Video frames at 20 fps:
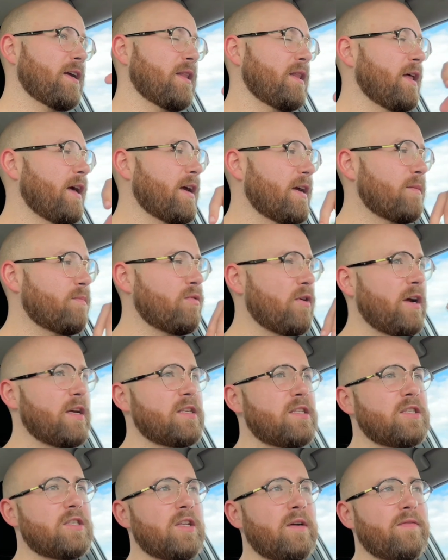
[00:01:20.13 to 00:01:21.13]
leg
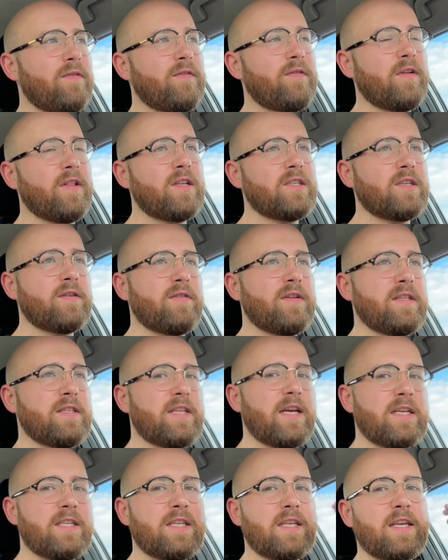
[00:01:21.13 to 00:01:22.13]
press and stuff, I feel as if it
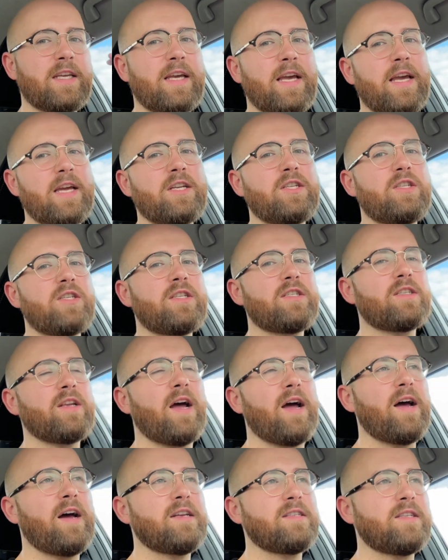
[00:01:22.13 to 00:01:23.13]
disengages
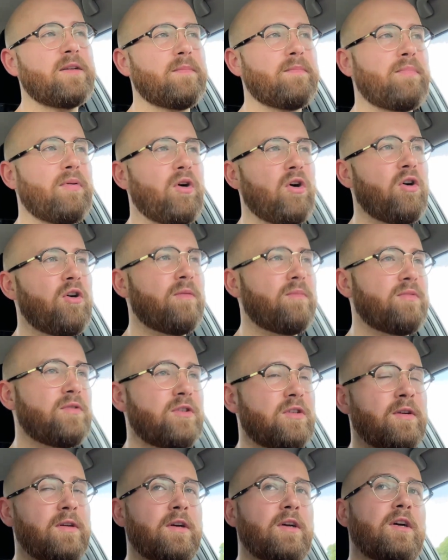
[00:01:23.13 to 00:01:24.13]
as it
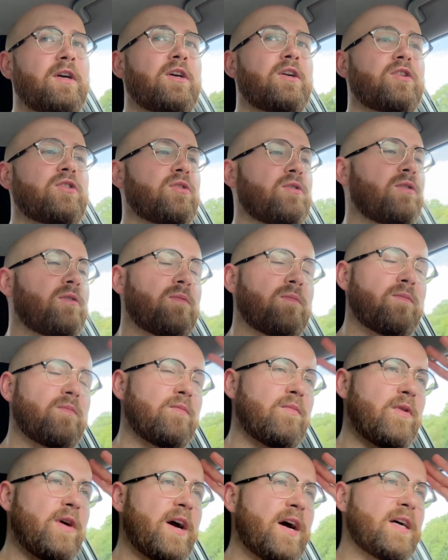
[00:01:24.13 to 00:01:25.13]
pops. So
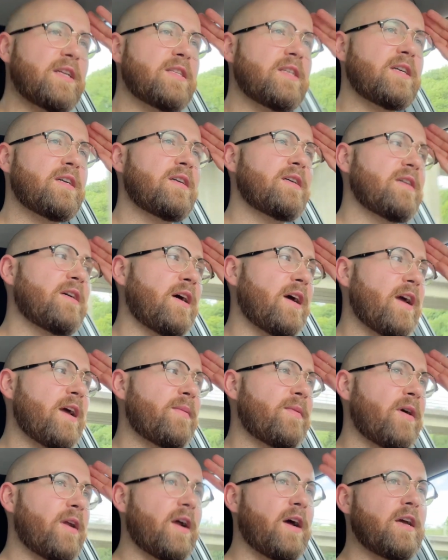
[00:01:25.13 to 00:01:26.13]
we had a
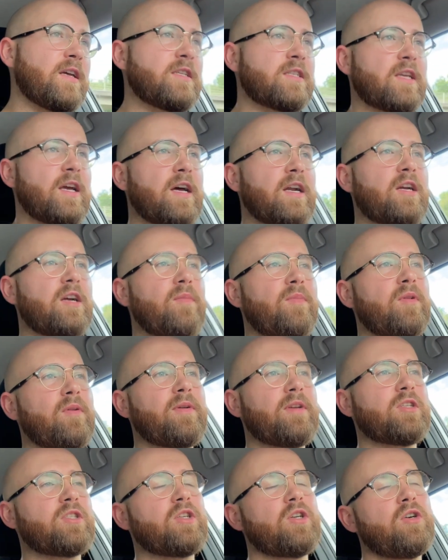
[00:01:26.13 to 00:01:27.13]
MRI scan a couple of
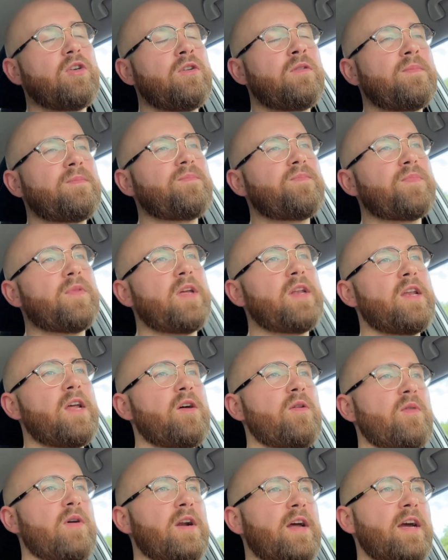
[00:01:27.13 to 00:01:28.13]
weeks ago, and
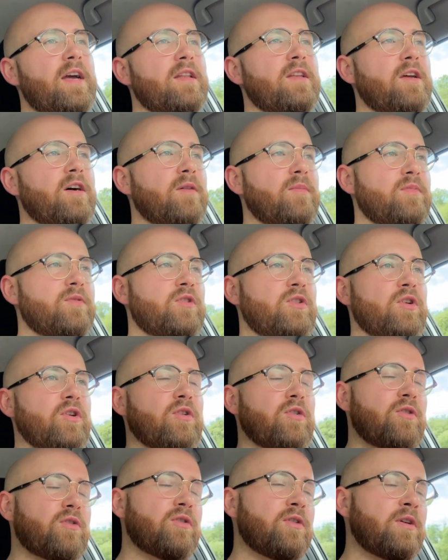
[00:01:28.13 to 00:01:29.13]
now we're heading up
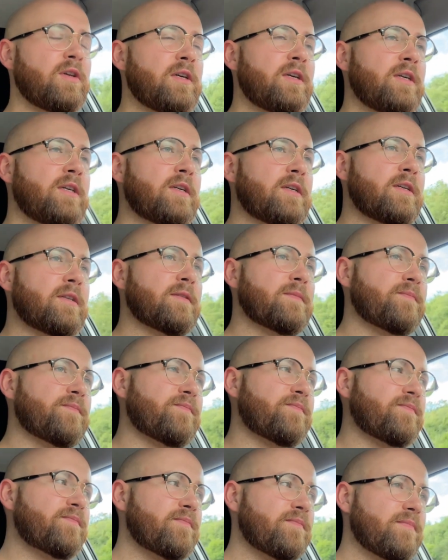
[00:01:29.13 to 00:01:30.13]
to
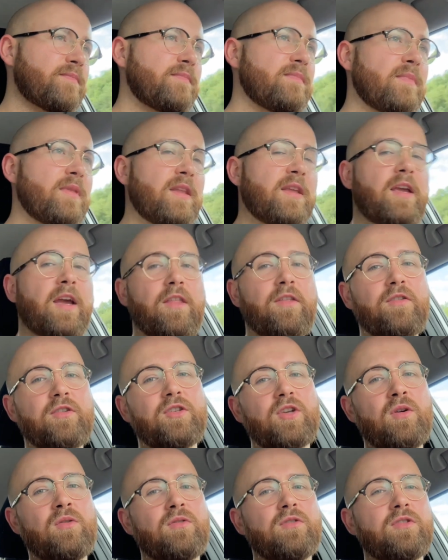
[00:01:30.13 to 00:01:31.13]
get the
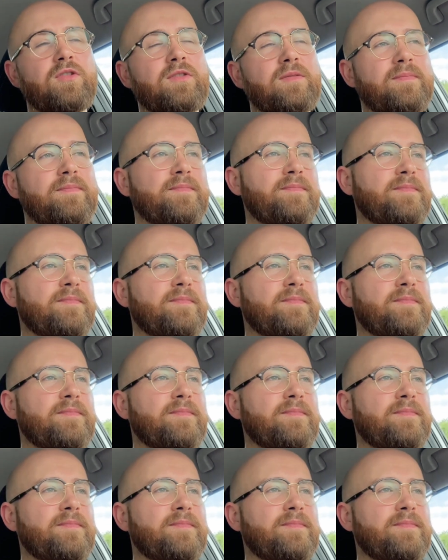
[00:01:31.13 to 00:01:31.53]
results.